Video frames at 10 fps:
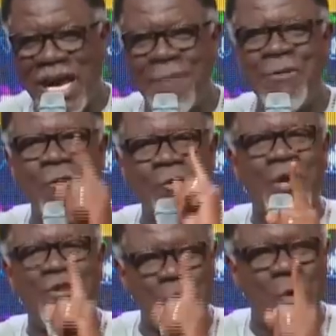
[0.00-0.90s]
a time
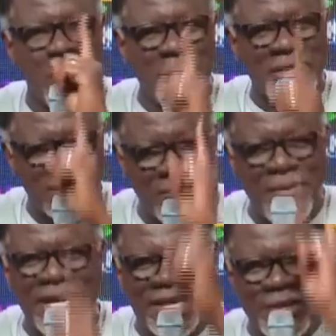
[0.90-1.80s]
when you
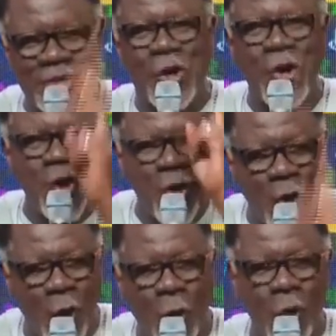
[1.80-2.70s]
must make
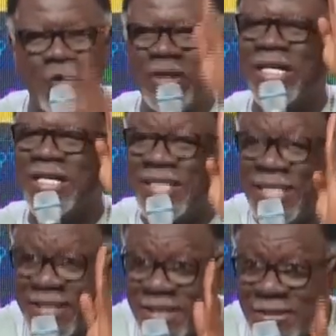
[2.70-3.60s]
your own
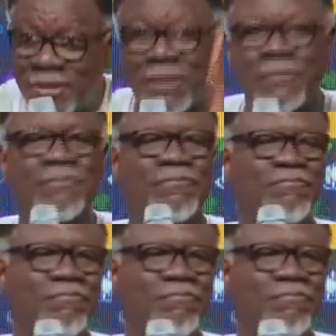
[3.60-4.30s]
decision.